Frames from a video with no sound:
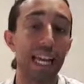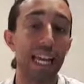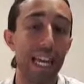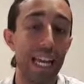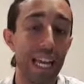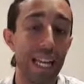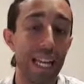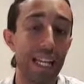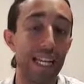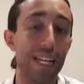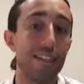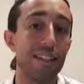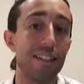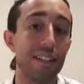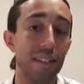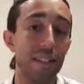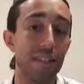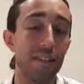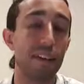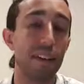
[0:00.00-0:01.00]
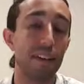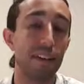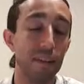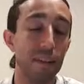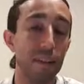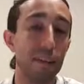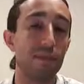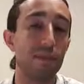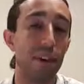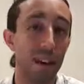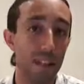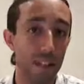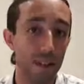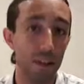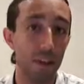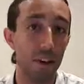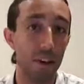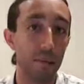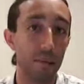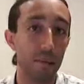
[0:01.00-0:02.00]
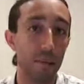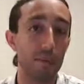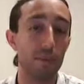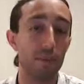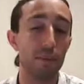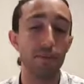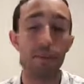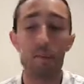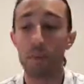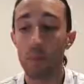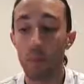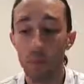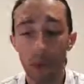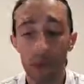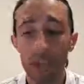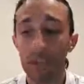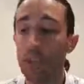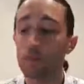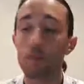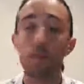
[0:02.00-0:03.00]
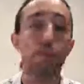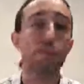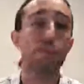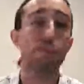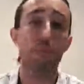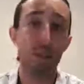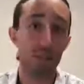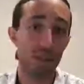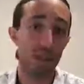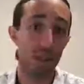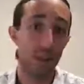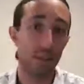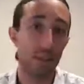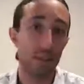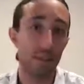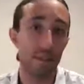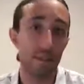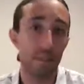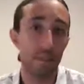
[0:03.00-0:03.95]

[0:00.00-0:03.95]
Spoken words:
it is giving good advice to a lot of people. So number one, of course, washing your hands.